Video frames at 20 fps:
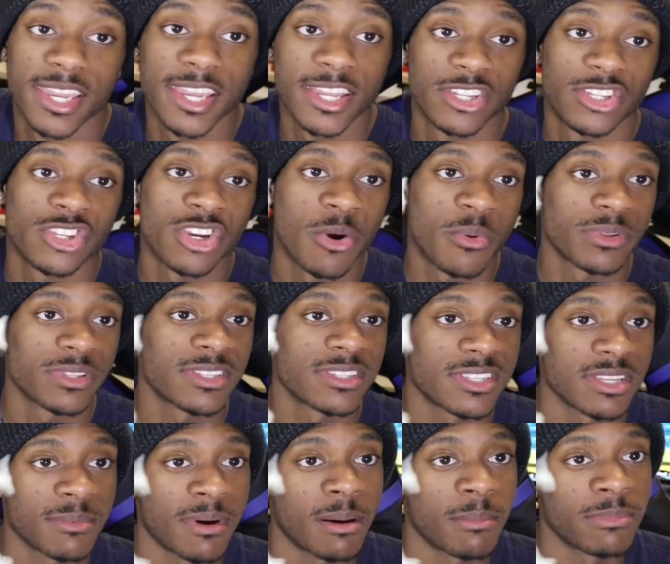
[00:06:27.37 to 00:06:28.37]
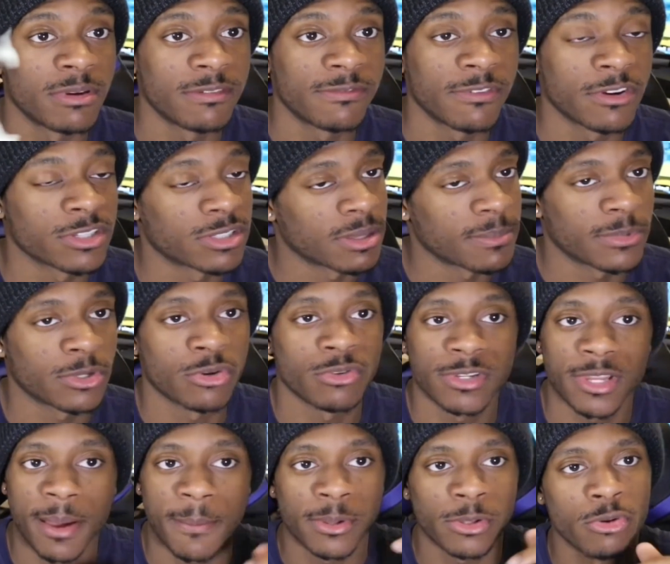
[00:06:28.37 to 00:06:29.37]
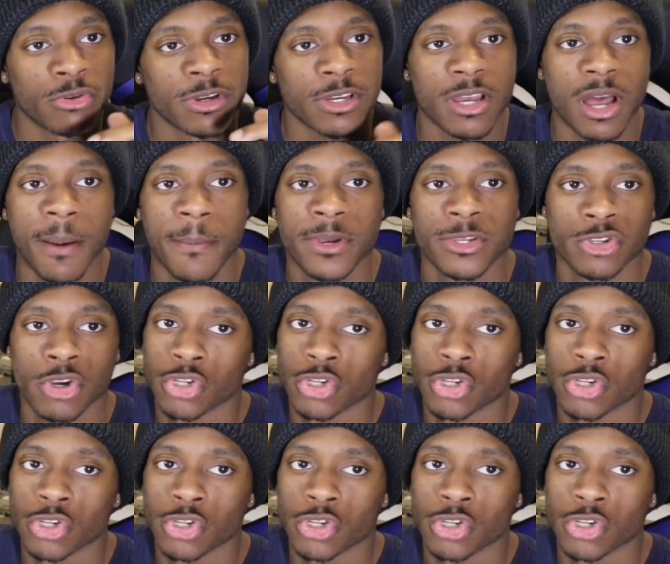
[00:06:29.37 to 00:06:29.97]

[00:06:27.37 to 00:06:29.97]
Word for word: If y'all want to see my BE:FIRST, let me know down below in the comments.